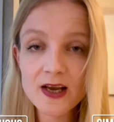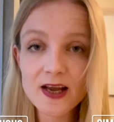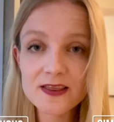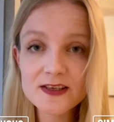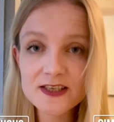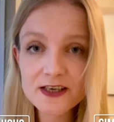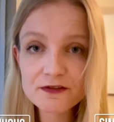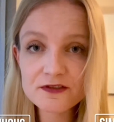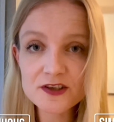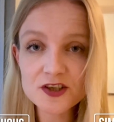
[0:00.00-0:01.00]
And the
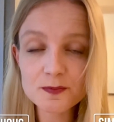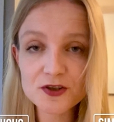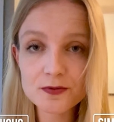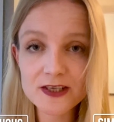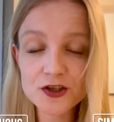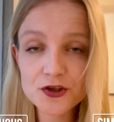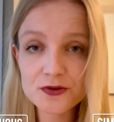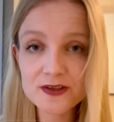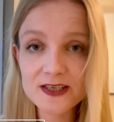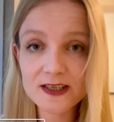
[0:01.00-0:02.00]
difference between
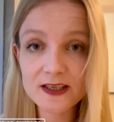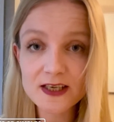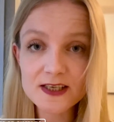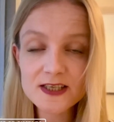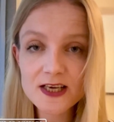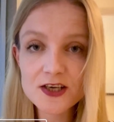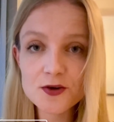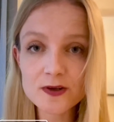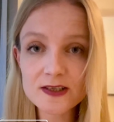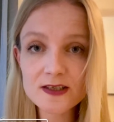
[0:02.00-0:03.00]
choosing the
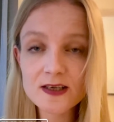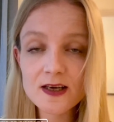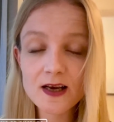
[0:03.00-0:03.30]
continuous